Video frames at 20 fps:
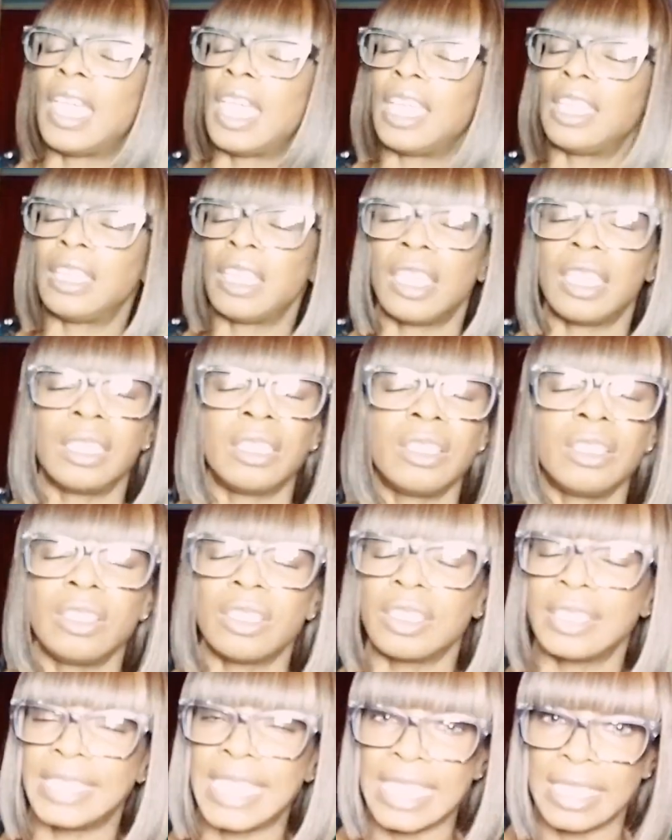
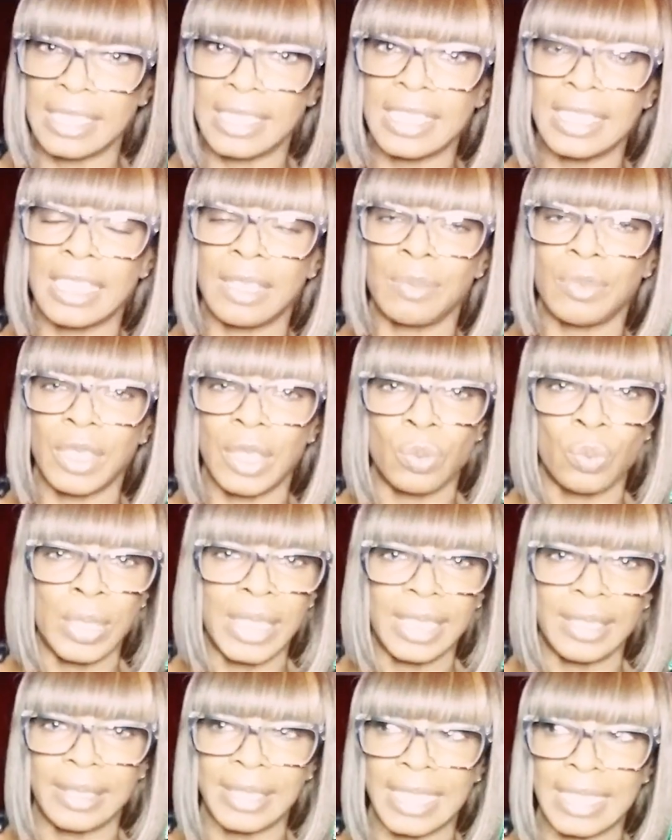and tend to
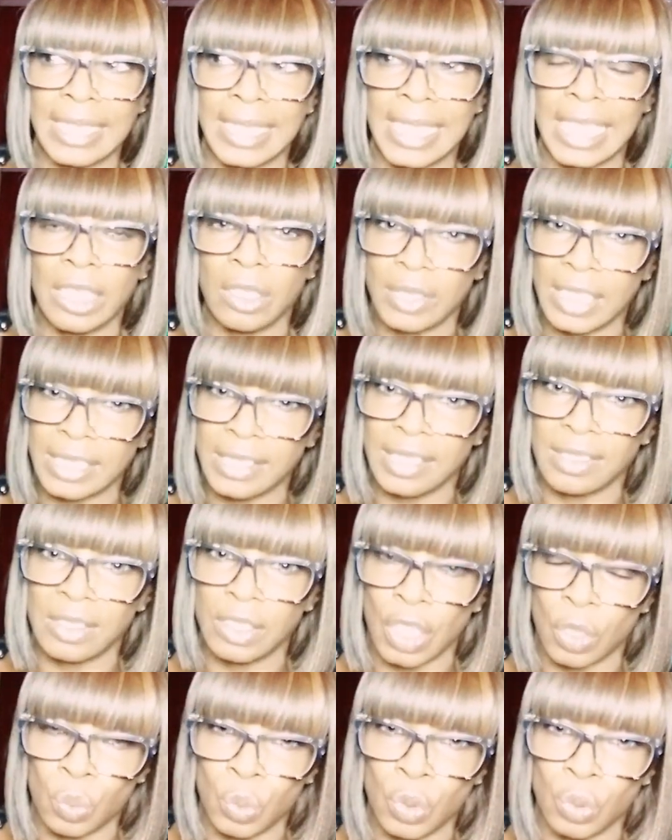their illnesses
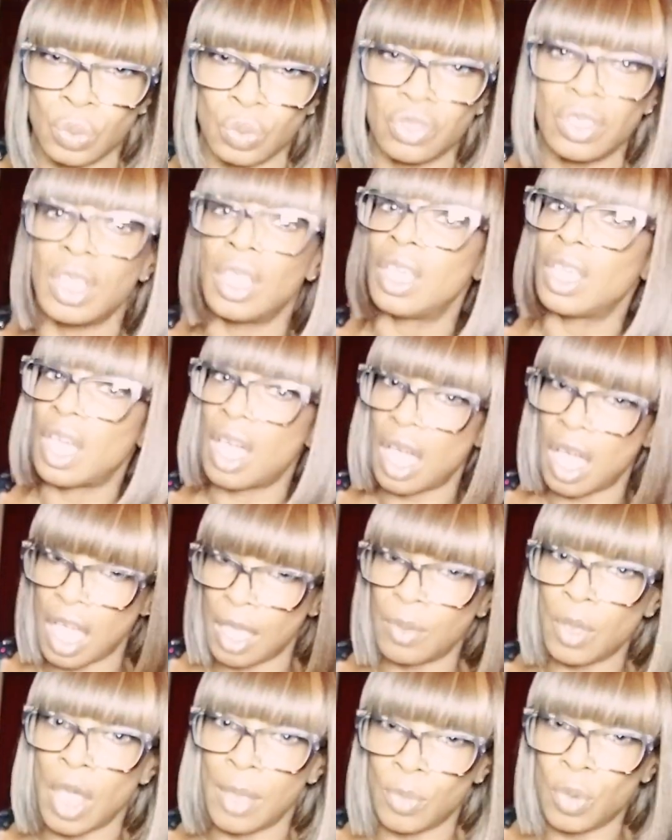and their wounds.
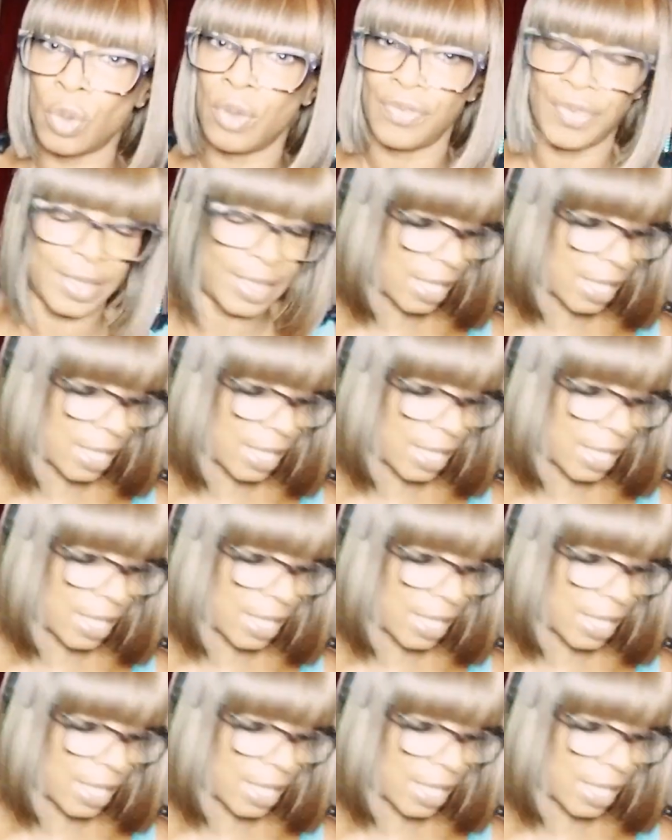I'm all for